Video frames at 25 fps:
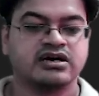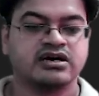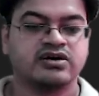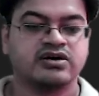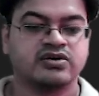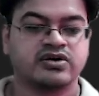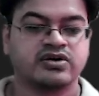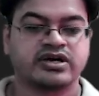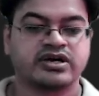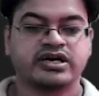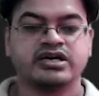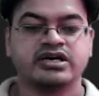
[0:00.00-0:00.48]

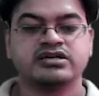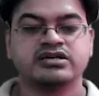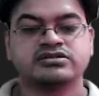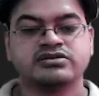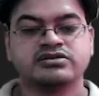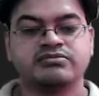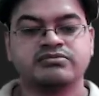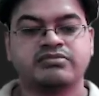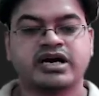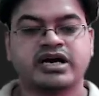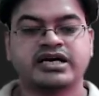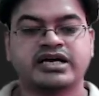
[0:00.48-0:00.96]
Okay,
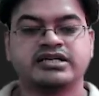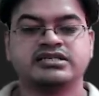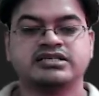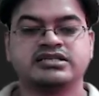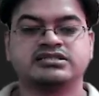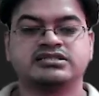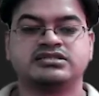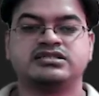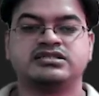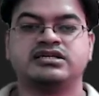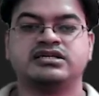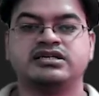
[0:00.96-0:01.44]
so
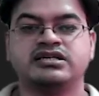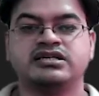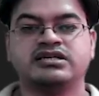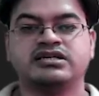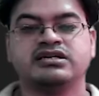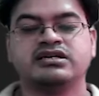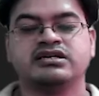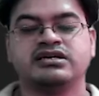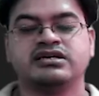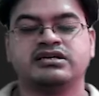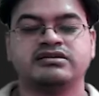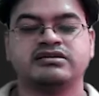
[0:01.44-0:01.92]
minus three,
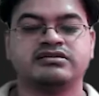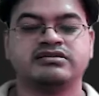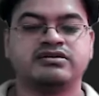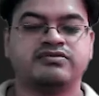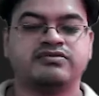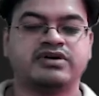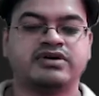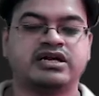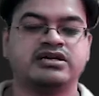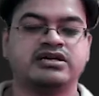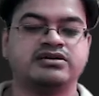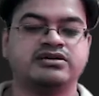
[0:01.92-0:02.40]
the
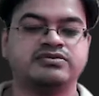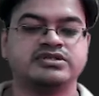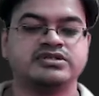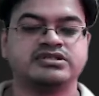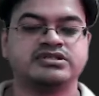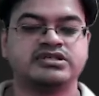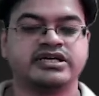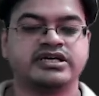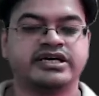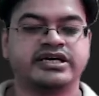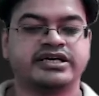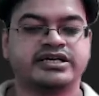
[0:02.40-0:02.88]
value is
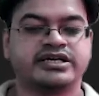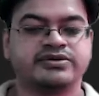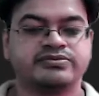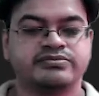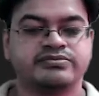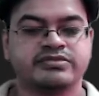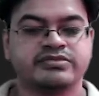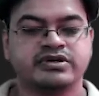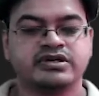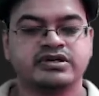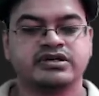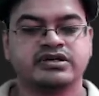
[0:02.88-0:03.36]
negative.
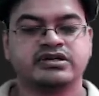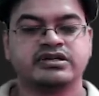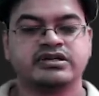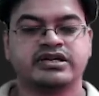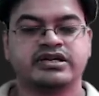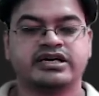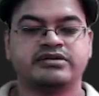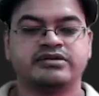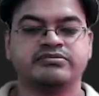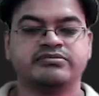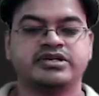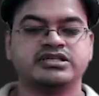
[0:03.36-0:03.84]

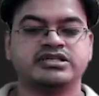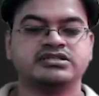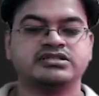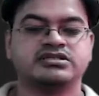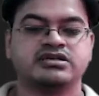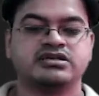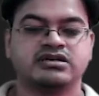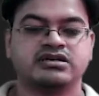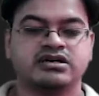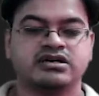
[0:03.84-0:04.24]
That means